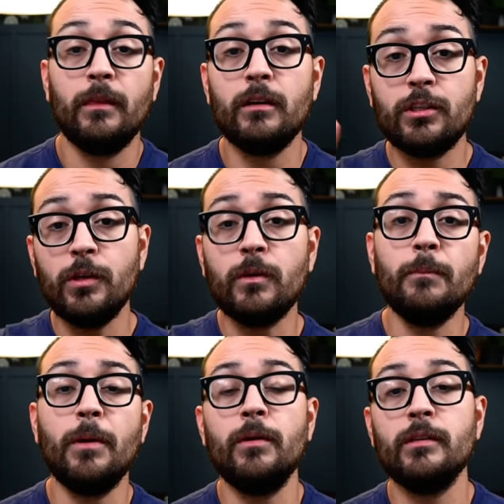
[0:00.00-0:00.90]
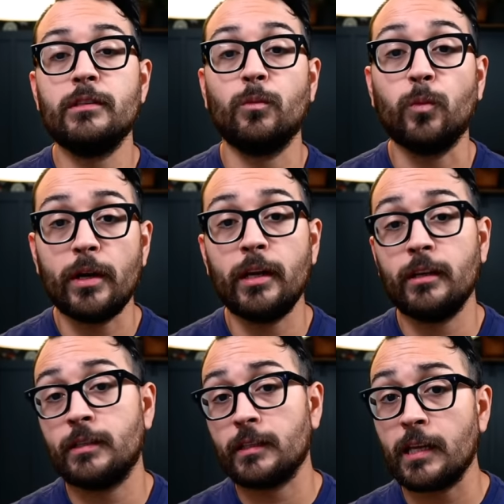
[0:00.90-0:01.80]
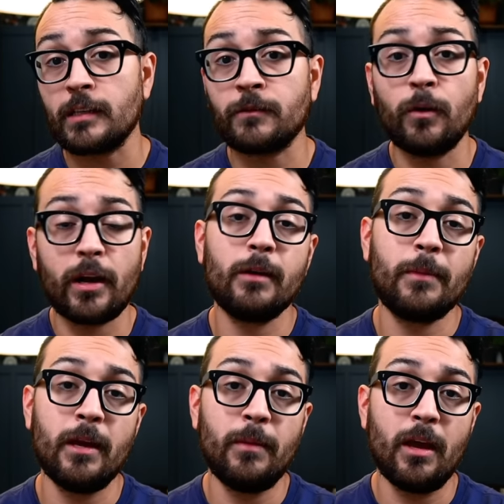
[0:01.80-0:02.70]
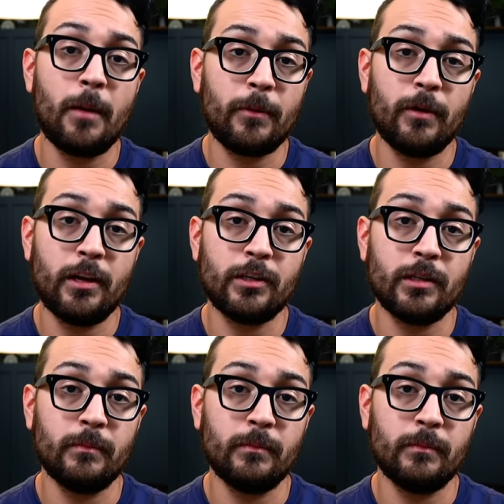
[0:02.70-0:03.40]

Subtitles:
There are two components to running a successful Airbnb operation.